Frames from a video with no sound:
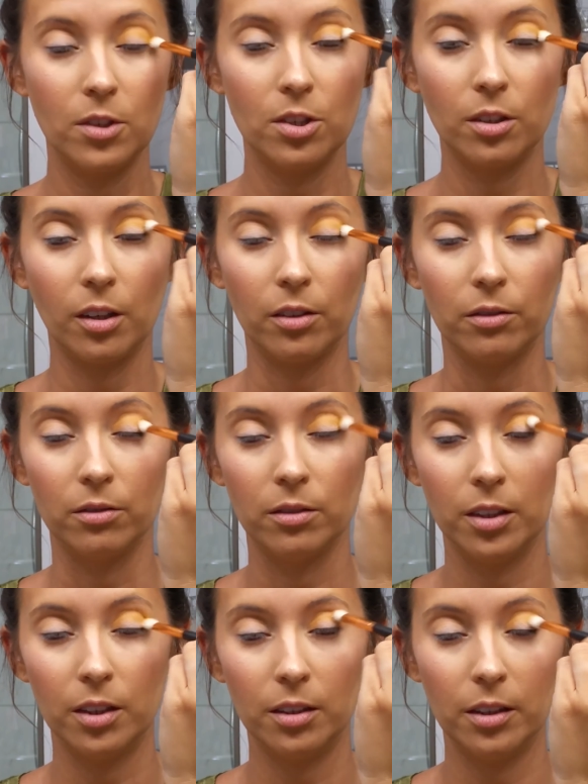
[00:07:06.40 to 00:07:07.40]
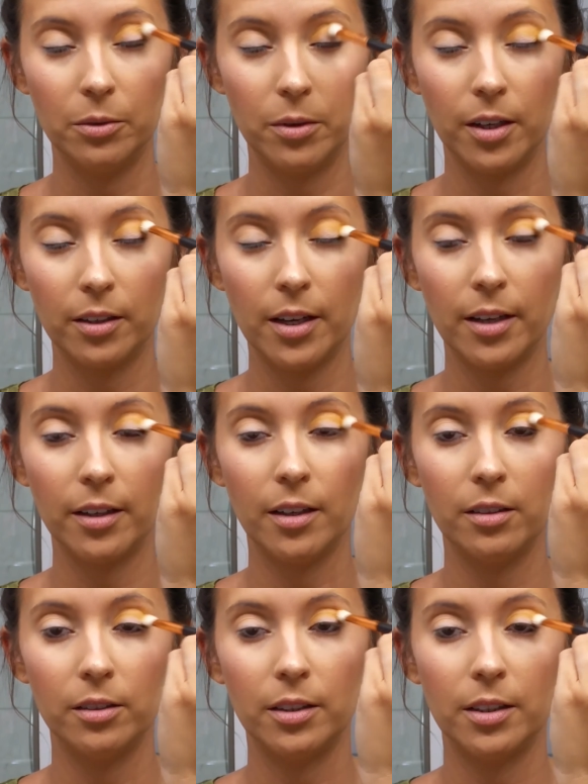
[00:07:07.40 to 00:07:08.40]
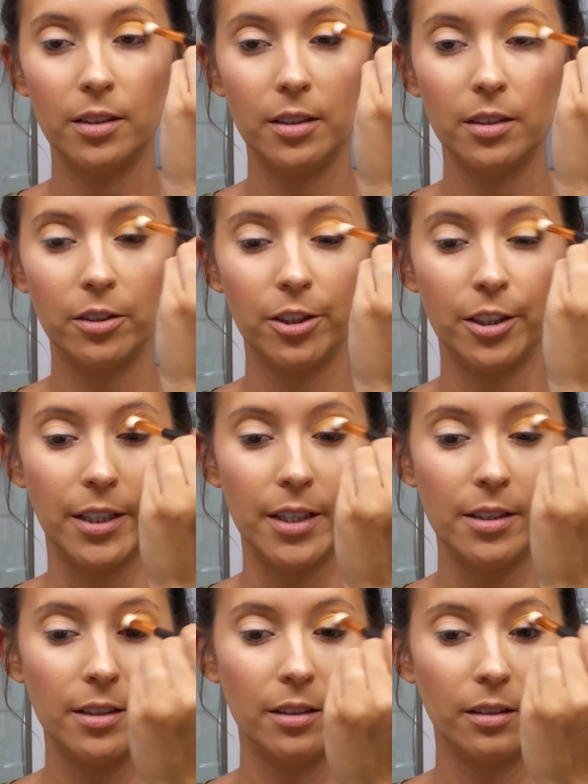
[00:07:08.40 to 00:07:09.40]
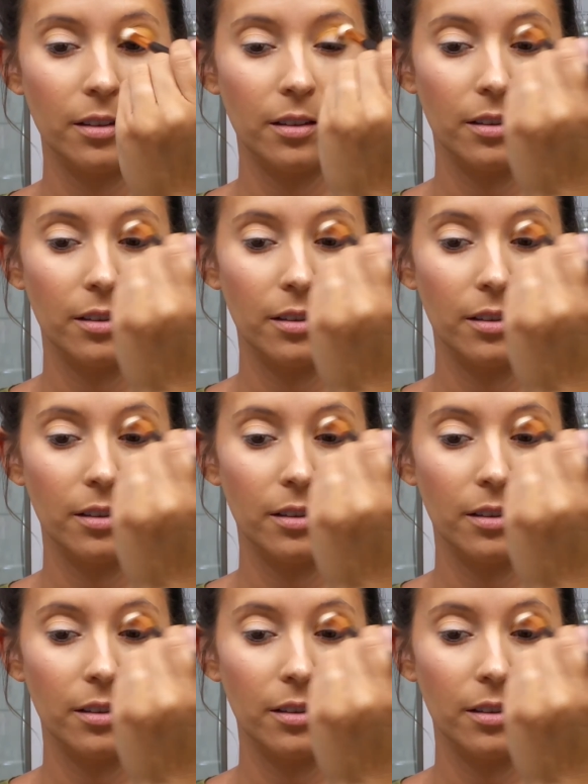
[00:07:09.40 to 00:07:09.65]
Just gonna really work that color into the crease.